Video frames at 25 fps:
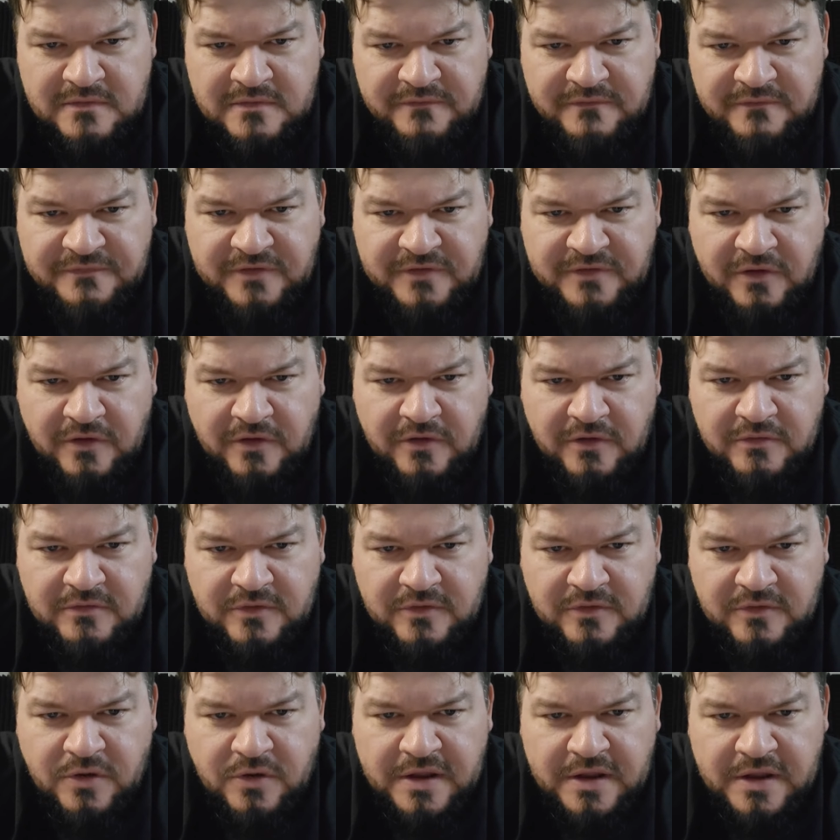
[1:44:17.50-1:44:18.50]
So,
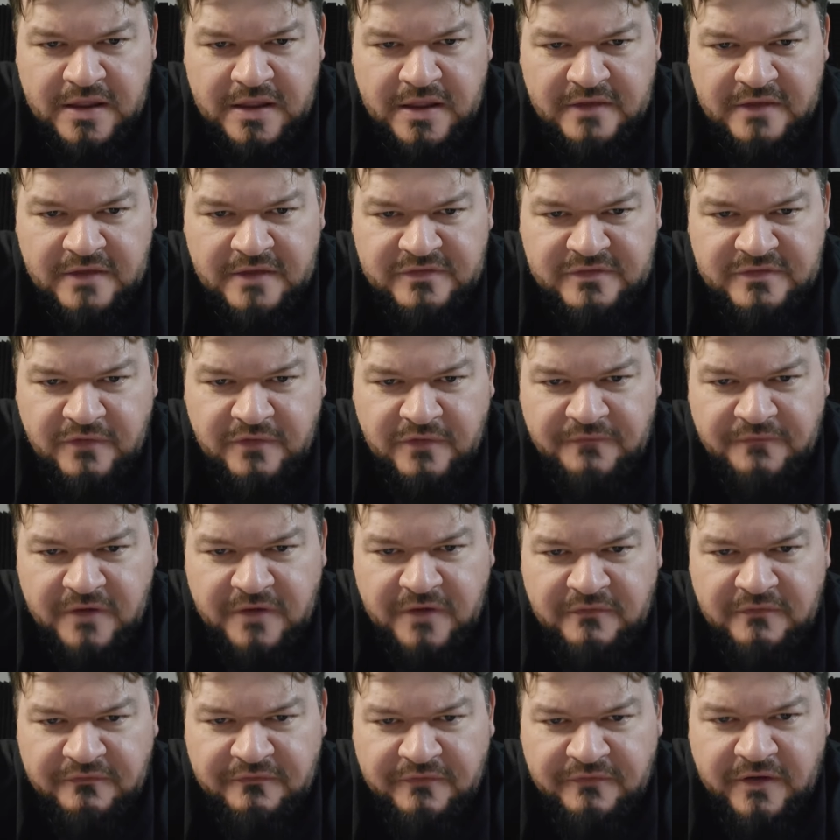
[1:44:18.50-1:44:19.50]
Gordy, yes. So,
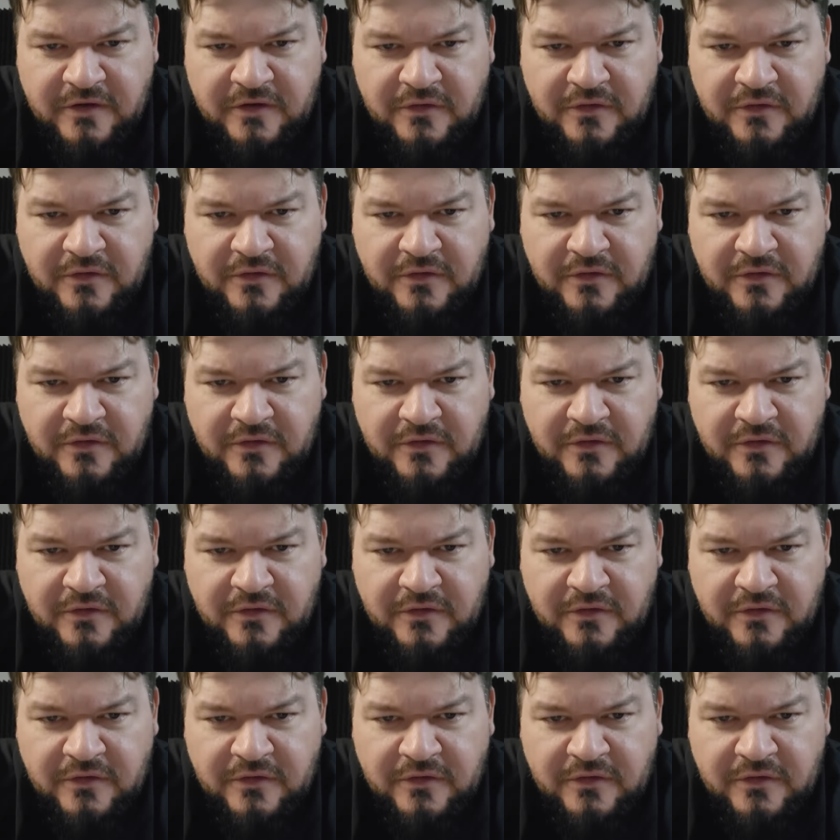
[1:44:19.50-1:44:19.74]
feral